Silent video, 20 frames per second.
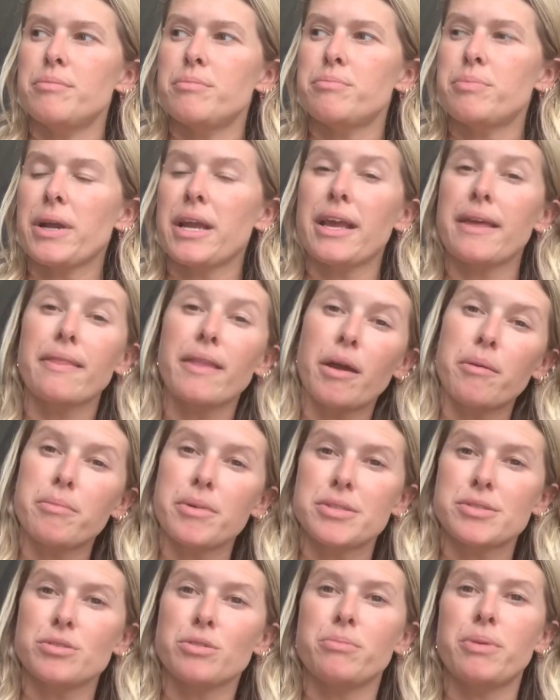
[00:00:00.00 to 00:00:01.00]
bringing that
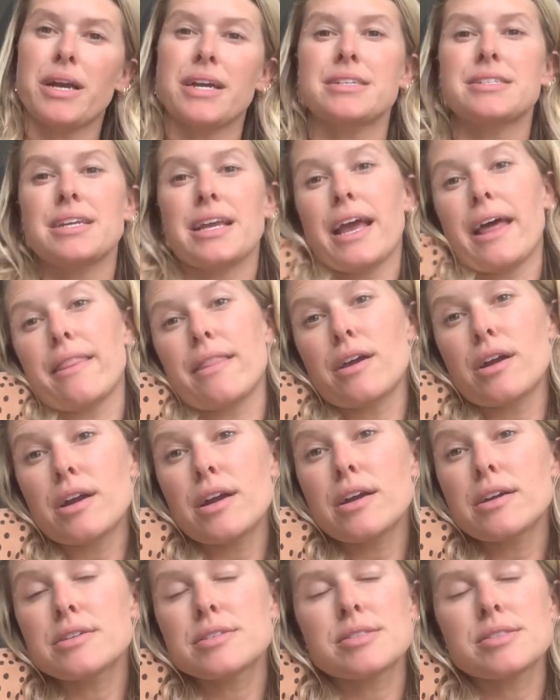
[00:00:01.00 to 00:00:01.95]
muscle back together.